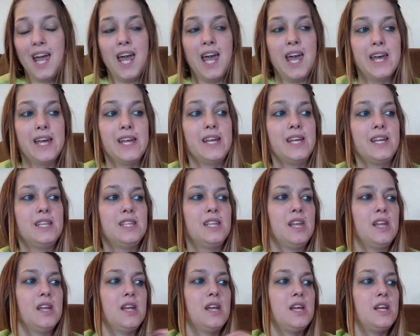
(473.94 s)
And
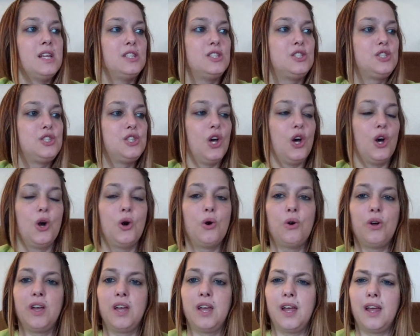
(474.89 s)

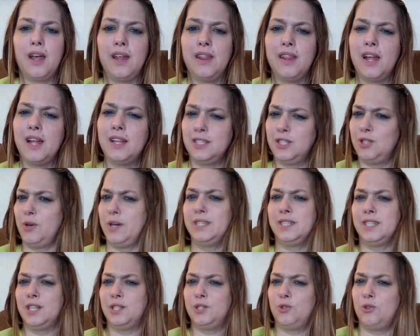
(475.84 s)
so I
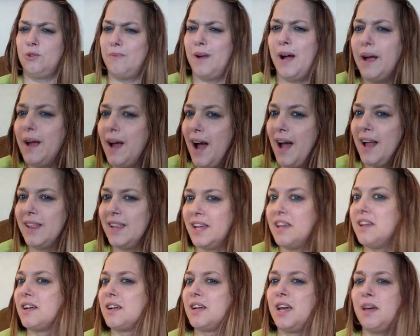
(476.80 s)
said to him, I
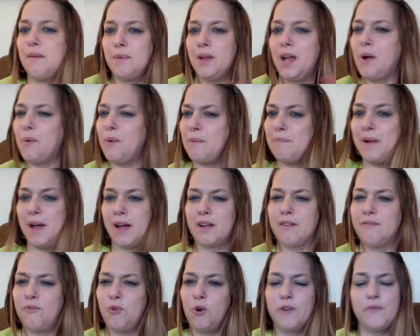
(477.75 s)
like, him and I went back
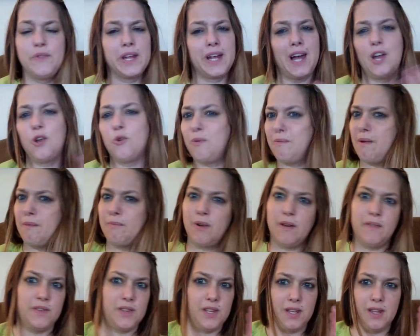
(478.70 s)
and forth. Like, I don't remember
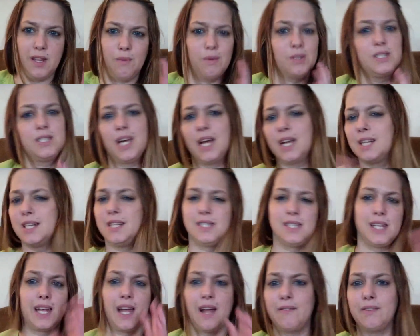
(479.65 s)
everything that was said
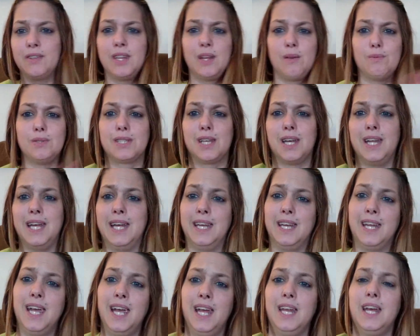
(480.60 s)
because, like, everything was
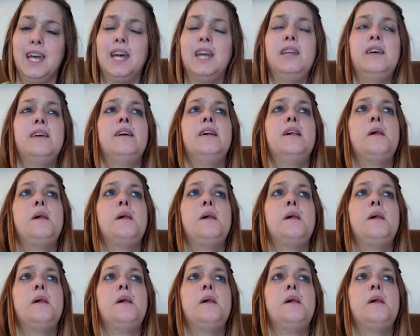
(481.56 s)
getting heated.